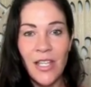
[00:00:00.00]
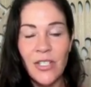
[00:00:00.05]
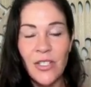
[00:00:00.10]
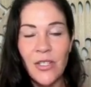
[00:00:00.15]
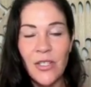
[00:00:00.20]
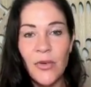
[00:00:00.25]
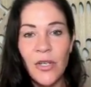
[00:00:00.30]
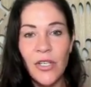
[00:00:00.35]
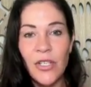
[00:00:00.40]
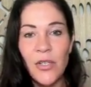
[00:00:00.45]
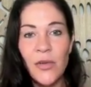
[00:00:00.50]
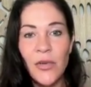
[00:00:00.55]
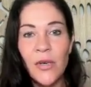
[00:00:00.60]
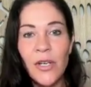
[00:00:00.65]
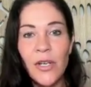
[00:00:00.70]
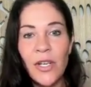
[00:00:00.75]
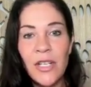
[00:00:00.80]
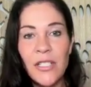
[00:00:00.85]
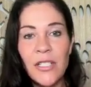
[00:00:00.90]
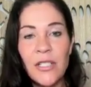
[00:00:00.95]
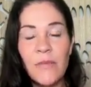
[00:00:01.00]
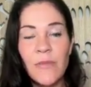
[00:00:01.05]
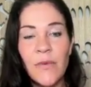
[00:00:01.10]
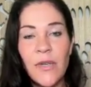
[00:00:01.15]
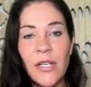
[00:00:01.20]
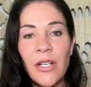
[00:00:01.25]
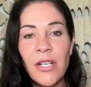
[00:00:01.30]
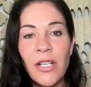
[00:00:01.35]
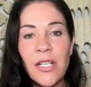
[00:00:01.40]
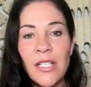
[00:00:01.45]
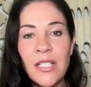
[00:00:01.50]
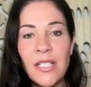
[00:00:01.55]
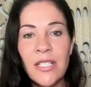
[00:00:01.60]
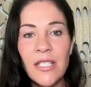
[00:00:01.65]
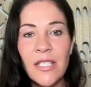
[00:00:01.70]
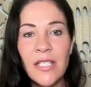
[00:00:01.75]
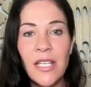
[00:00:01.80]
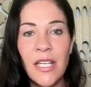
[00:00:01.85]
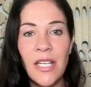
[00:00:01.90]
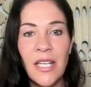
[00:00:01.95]
to where you're
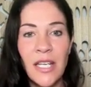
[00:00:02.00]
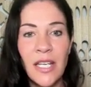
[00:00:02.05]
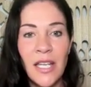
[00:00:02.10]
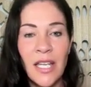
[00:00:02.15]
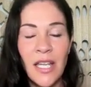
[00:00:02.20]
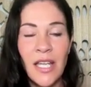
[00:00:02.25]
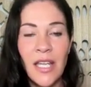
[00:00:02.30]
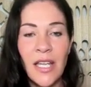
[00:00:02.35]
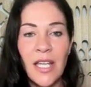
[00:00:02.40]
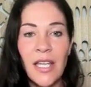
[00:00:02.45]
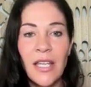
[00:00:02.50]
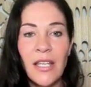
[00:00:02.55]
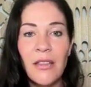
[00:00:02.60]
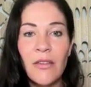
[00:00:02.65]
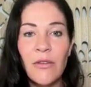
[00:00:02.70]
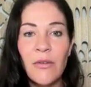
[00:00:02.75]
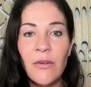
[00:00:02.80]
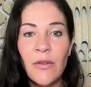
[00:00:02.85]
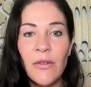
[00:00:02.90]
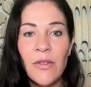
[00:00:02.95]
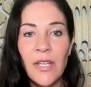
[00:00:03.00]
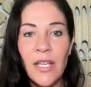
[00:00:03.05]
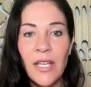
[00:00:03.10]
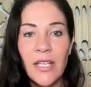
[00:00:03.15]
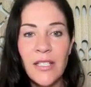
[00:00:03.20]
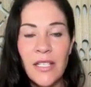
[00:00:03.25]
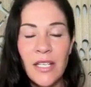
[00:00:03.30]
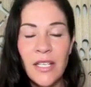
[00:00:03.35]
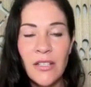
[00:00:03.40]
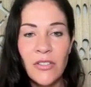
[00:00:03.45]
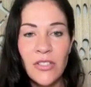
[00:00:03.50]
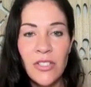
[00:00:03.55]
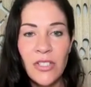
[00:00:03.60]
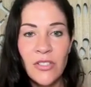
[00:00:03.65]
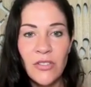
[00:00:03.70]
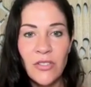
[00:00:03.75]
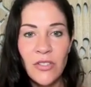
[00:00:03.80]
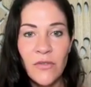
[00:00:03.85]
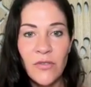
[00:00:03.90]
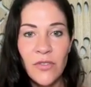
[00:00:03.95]
experiencing it through the
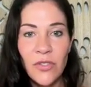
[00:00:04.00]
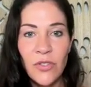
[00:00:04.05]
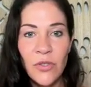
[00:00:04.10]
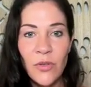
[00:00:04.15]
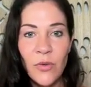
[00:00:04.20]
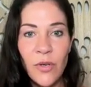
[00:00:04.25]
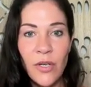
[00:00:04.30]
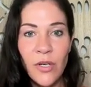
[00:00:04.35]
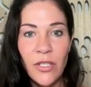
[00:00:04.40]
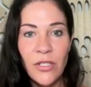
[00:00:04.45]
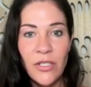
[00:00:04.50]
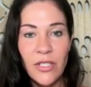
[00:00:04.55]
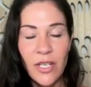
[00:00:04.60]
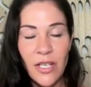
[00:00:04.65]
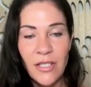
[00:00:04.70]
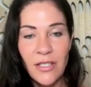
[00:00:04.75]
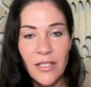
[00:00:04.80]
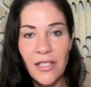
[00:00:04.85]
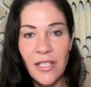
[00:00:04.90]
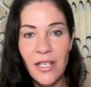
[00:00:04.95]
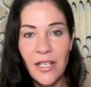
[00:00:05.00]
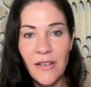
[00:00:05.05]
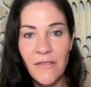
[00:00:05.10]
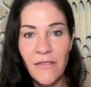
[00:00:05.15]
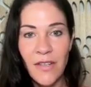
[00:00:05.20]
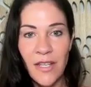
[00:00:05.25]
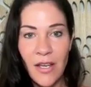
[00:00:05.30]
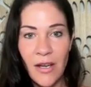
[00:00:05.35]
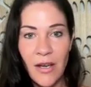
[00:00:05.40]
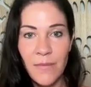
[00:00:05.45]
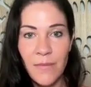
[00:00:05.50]
intelligence of source instead of the